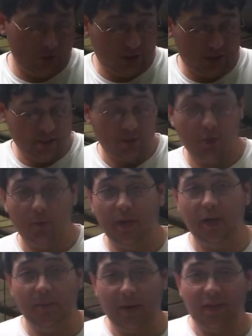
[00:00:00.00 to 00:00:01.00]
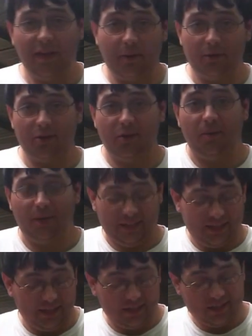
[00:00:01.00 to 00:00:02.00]
curious to see the durability, but I think with something
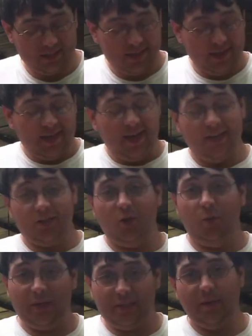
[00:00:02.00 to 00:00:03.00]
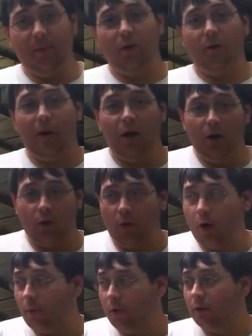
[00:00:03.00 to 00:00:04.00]
like this, it's going to be similar to my Under
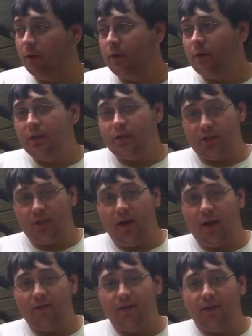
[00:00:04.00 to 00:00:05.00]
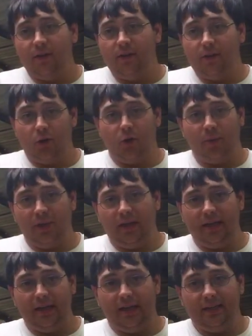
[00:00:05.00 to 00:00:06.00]
Armour stuff. The
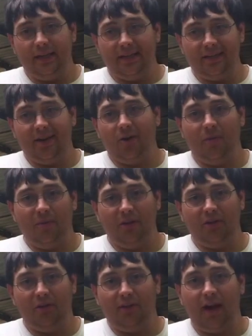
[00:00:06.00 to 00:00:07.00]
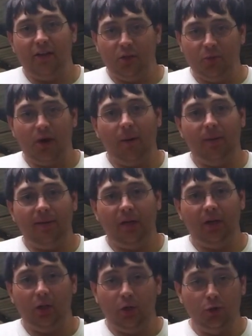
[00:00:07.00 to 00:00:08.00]
durability is not going to be much of a factor. You're probably
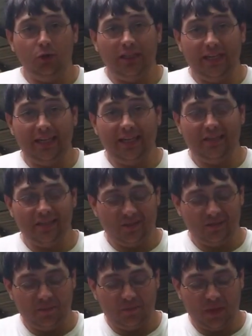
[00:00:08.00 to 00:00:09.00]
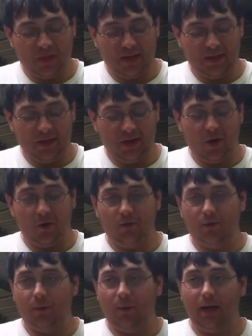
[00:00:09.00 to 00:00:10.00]
going to lose these, you know,
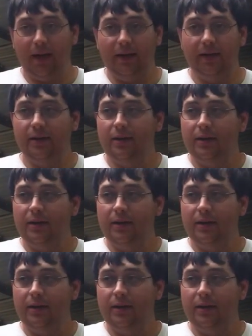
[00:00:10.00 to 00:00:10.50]
from like